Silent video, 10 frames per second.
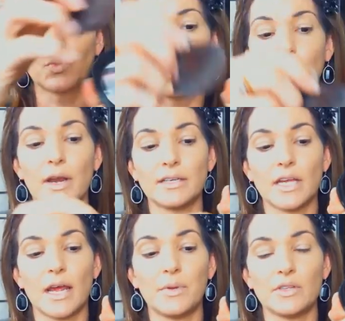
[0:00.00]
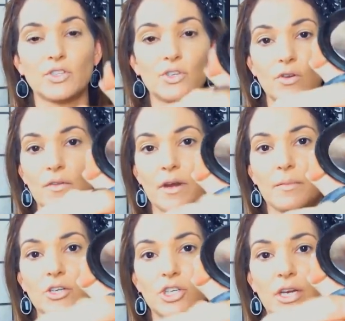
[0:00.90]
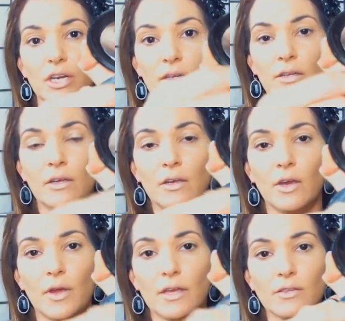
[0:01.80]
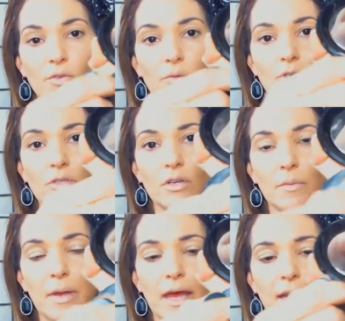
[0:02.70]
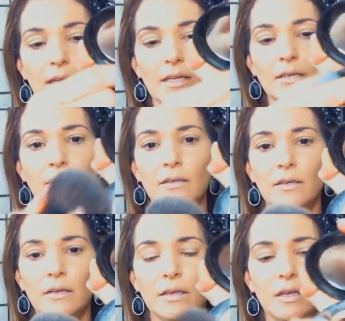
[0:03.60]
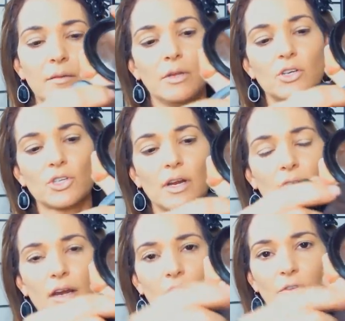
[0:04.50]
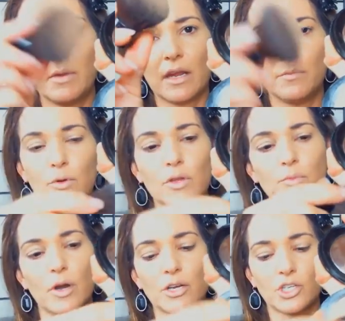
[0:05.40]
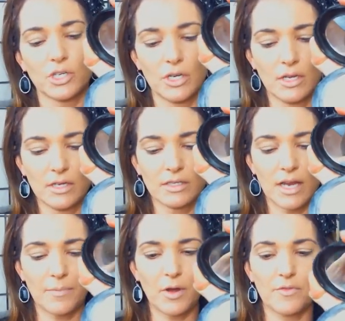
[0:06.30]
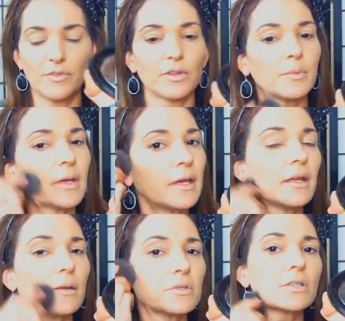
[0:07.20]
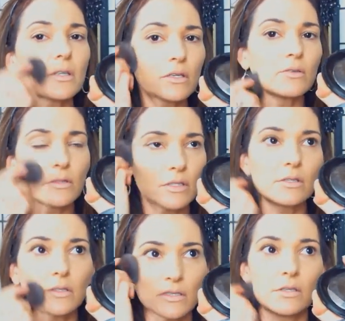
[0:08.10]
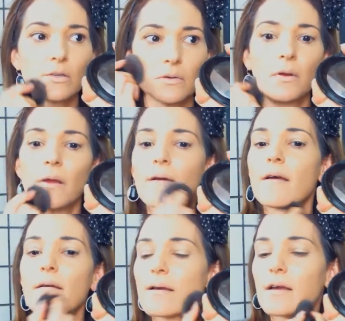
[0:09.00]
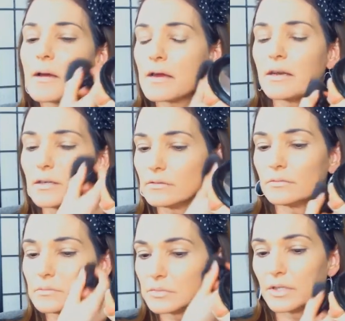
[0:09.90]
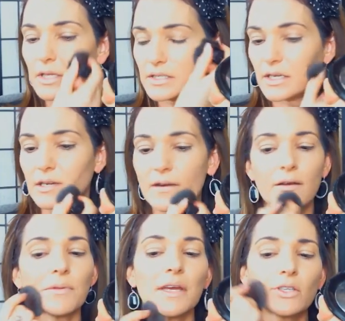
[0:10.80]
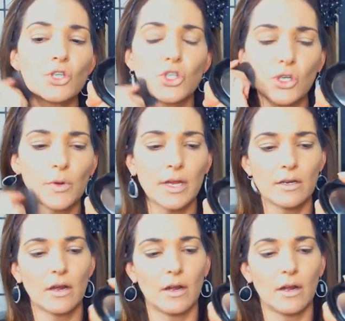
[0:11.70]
way when I tap in so you know that I'm not cheating. Okay, so I'm just going to pat in and make sure I got enough on my kabuki brush, tap off a little bit, and I'm just going to use this to kind of blend in. And I don't like to do it